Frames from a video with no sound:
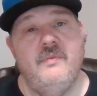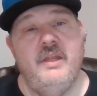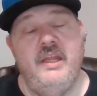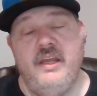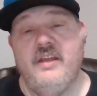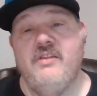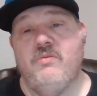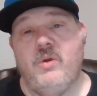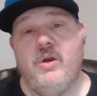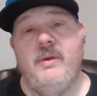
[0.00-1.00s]
He can
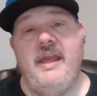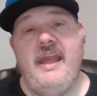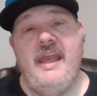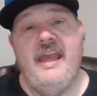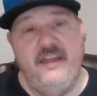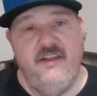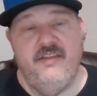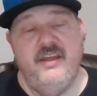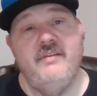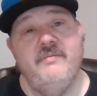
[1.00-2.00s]
throw
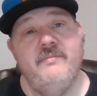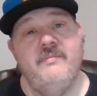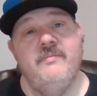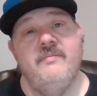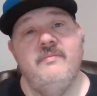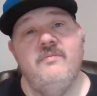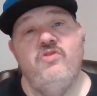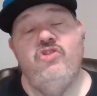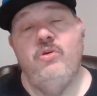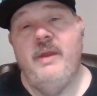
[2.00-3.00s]
anything
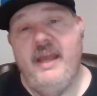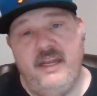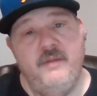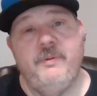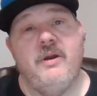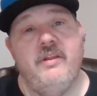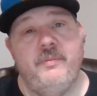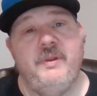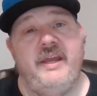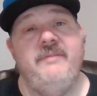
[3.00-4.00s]
to any part of the
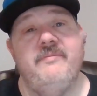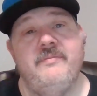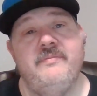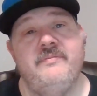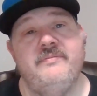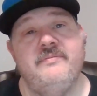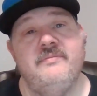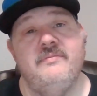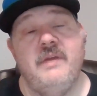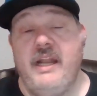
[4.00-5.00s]
plate.
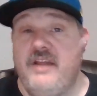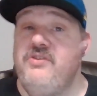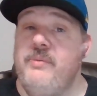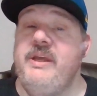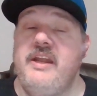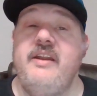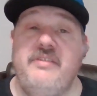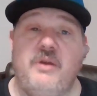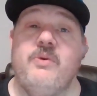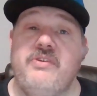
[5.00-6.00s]
And I do mean
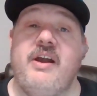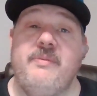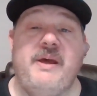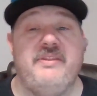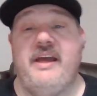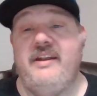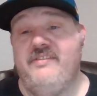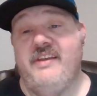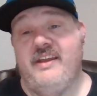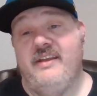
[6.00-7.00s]
anything. We'll talk about that in a
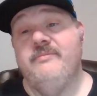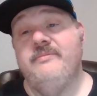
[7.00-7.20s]
second.